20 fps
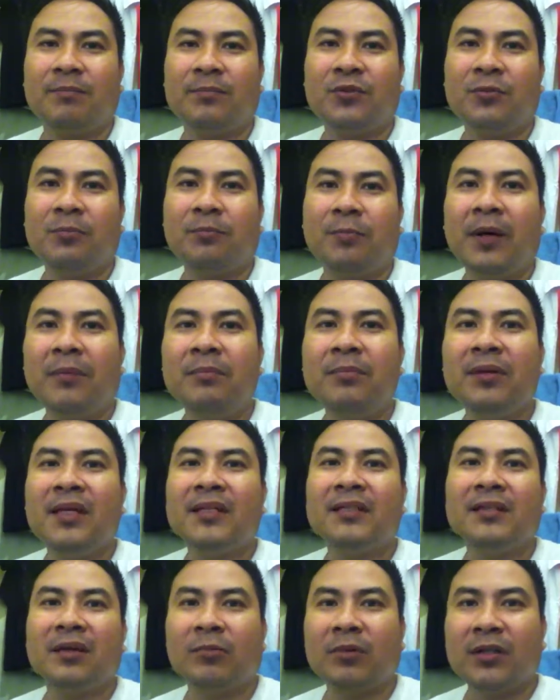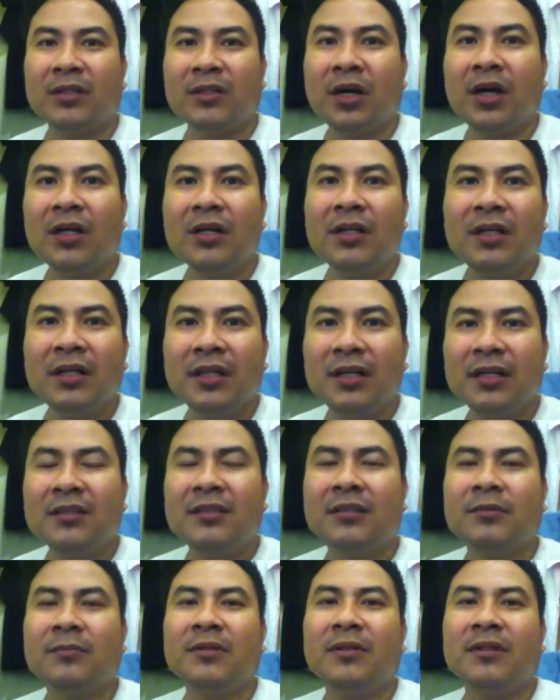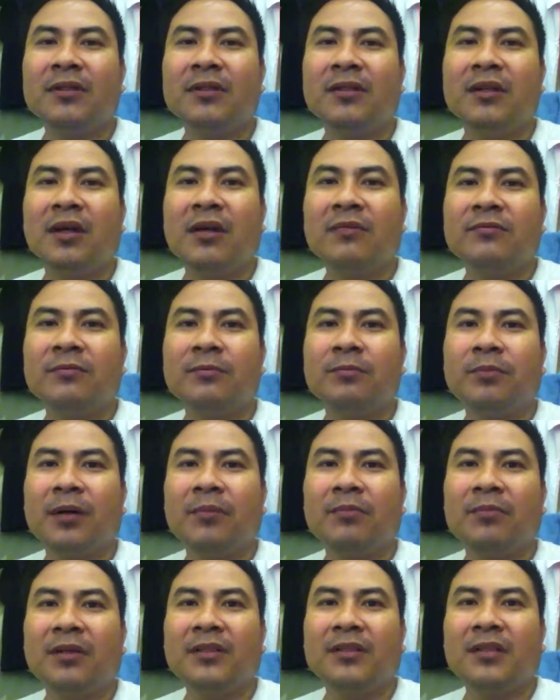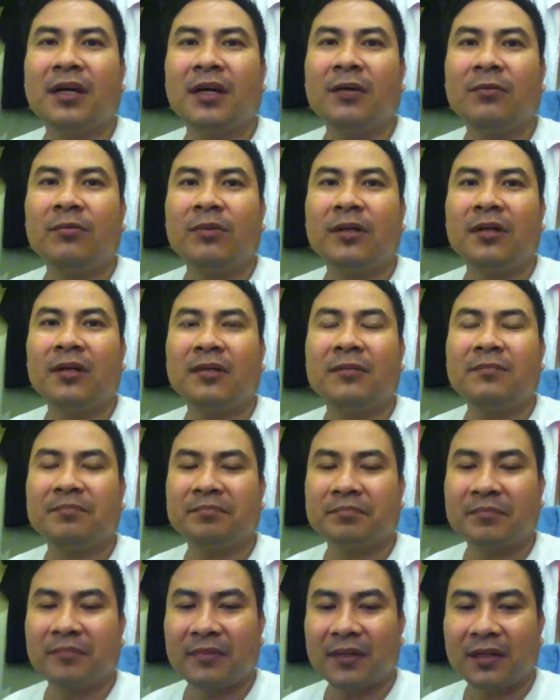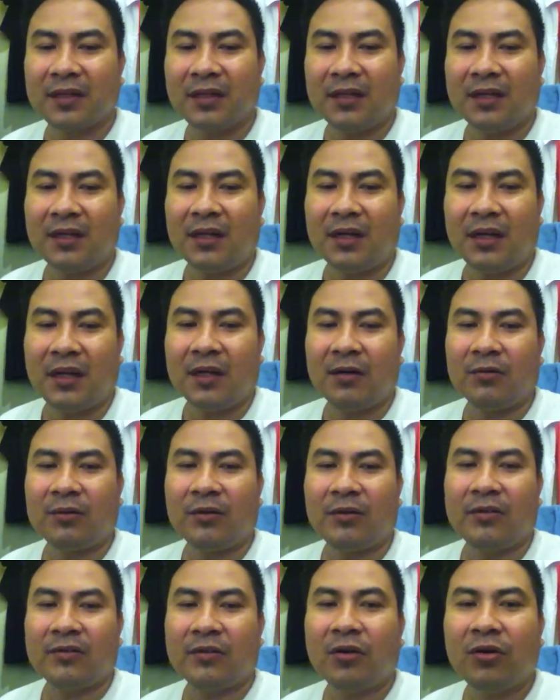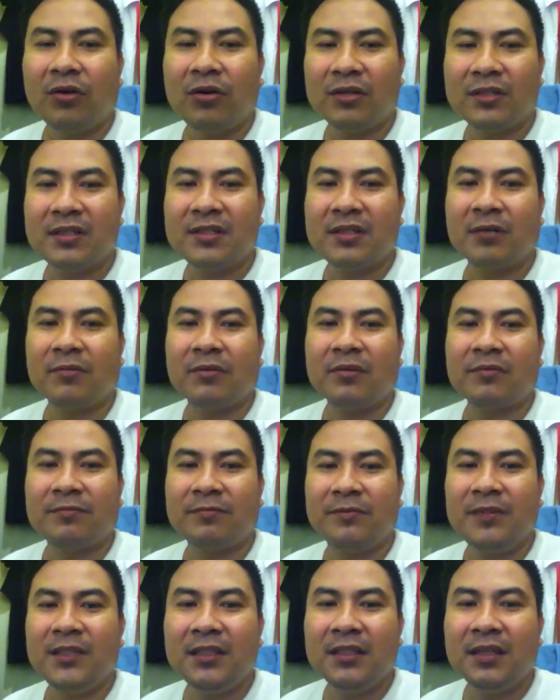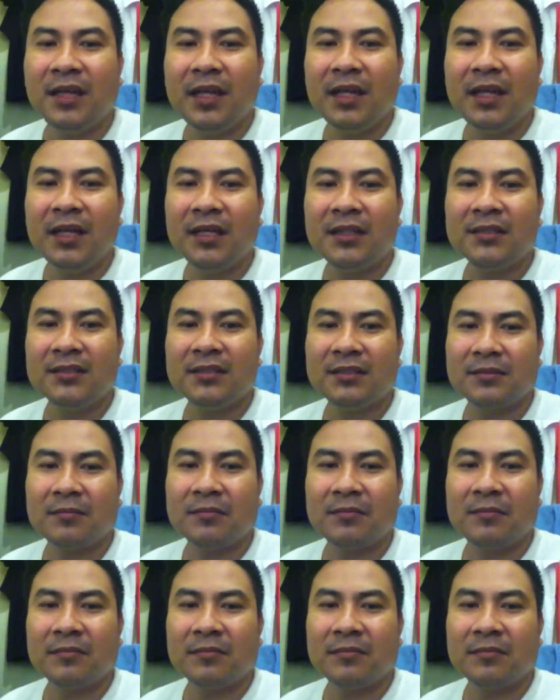to publish our knowledge, we love to publish our thoughts, our feelings,